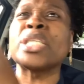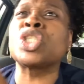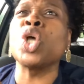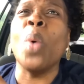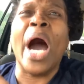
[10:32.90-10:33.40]

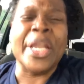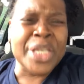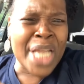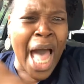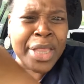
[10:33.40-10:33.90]
to
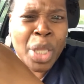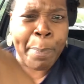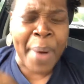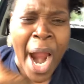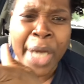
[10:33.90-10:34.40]
another
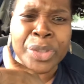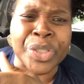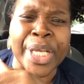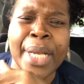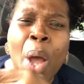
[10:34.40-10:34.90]

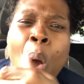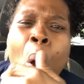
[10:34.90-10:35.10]
person,